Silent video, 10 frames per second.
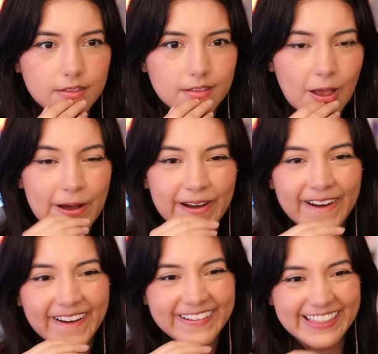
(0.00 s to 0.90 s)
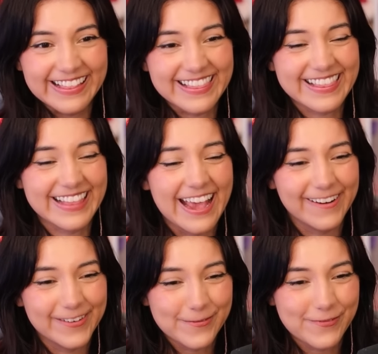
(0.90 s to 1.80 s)
That's
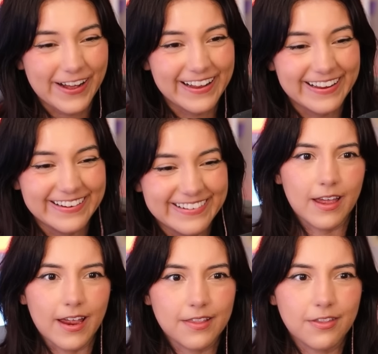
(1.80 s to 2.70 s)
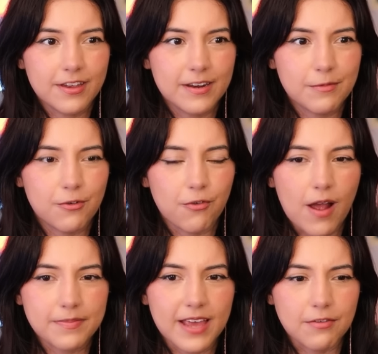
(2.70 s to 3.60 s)
terrifying. And look at him
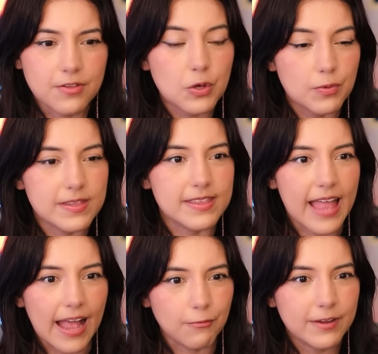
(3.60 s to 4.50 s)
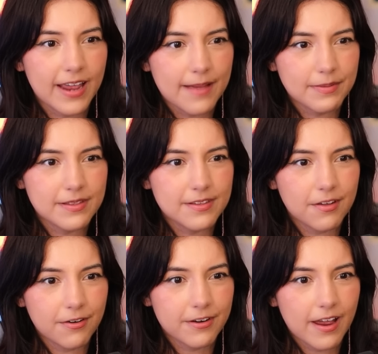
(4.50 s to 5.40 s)
cropped out. So is that what happened to the
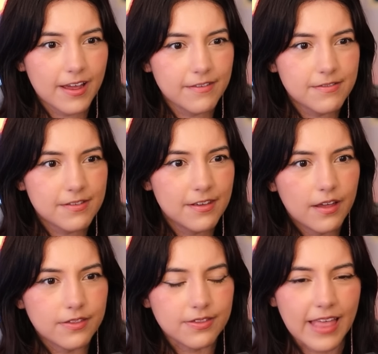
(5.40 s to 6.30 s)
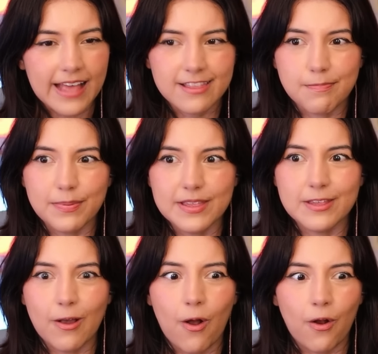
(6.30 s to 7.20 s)
archives? That's
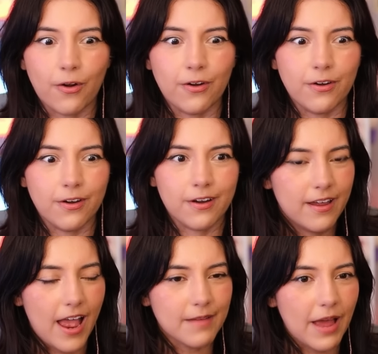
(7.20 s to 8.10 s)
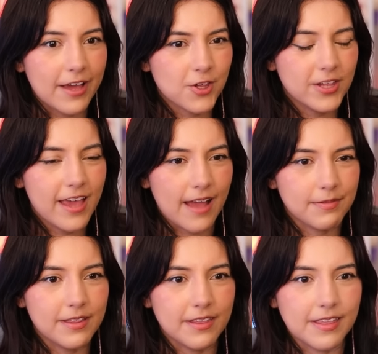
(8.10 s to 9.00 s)
bizarre. I'm actually
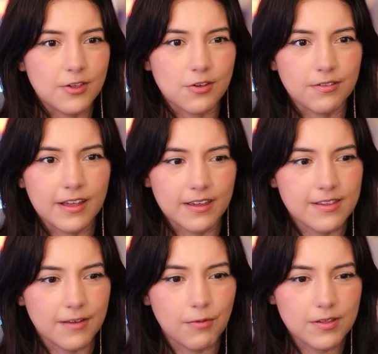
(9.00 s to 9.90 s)
happy that they showed that because I was